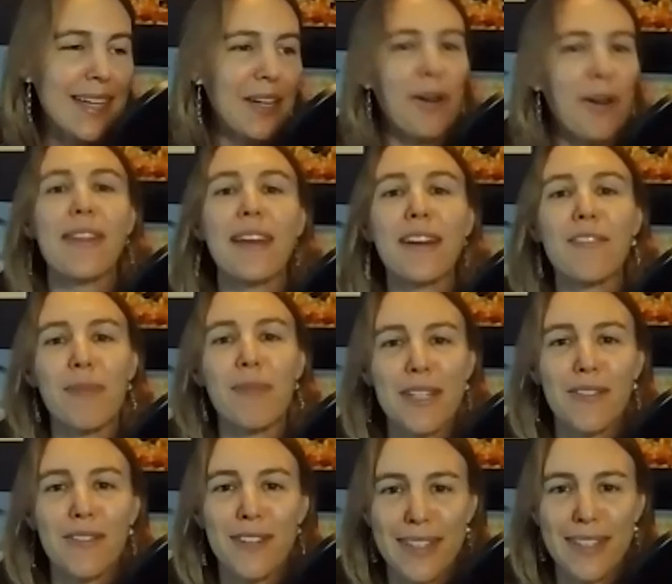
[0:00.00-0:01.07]
I think of
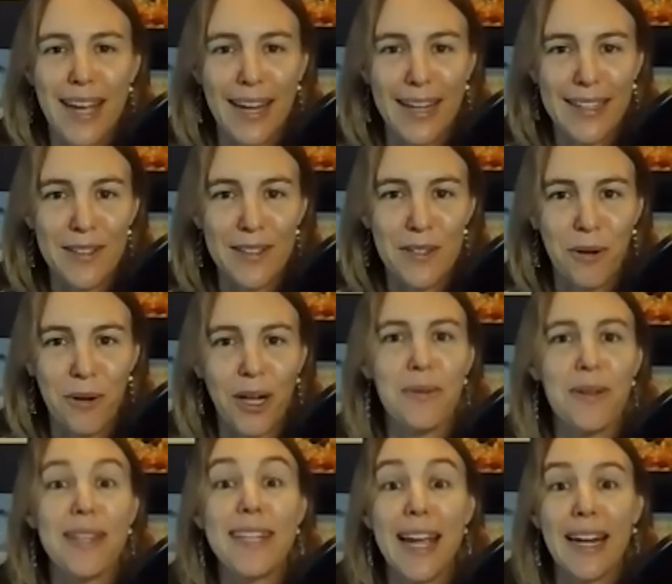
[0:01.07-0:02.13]
myself as a scientist who worked
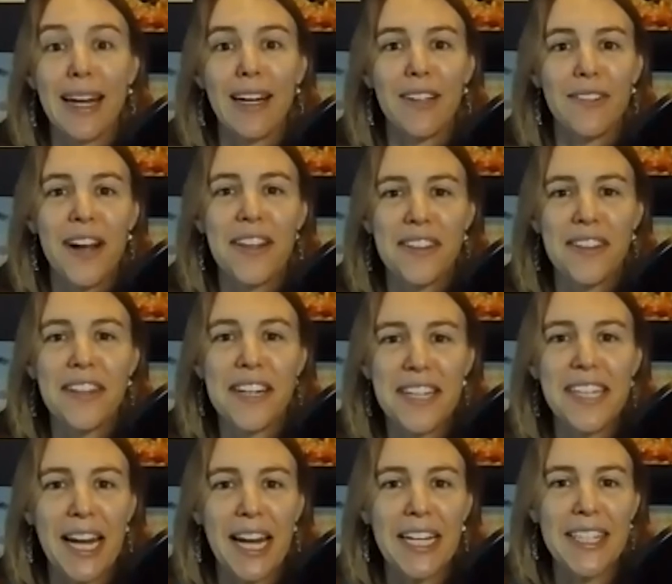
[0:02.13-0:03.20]
with data rather than a
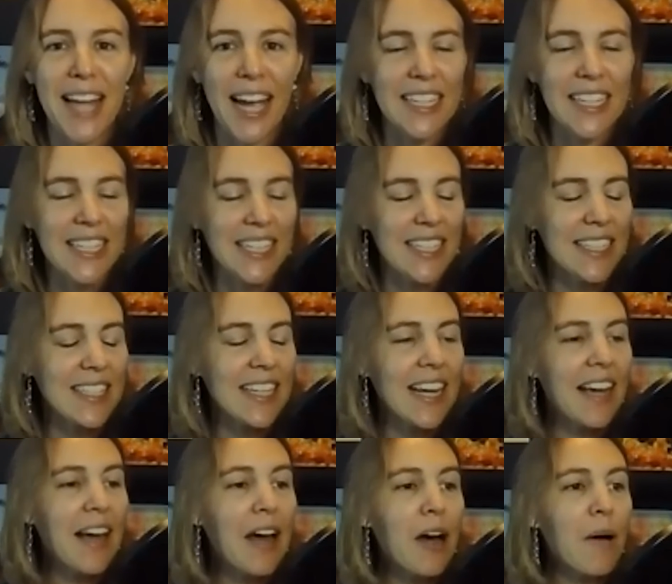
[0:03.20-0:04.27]
data scientist,
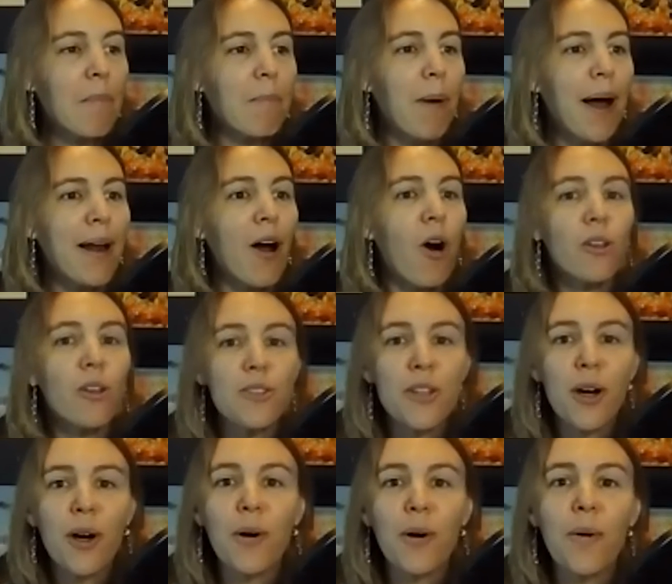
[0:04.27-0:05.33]
but
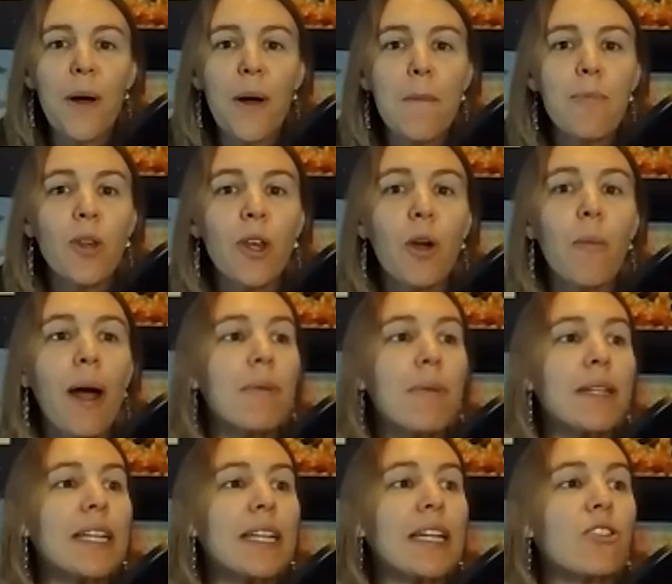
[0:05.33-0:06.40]
also, my
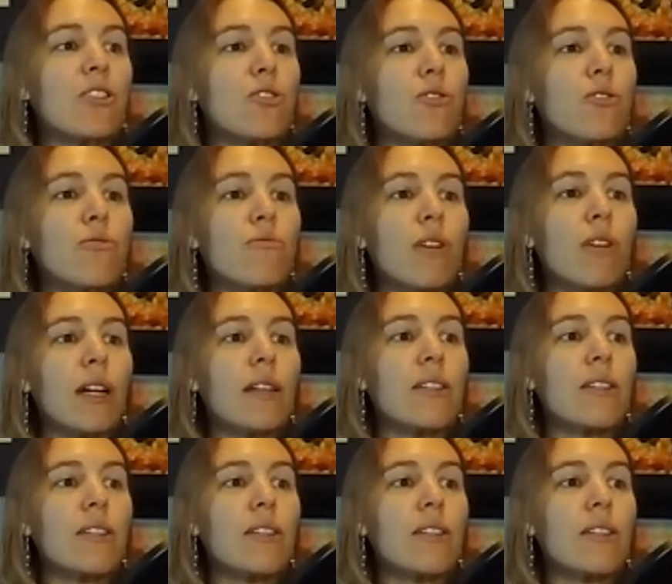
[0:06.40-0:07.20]
ability to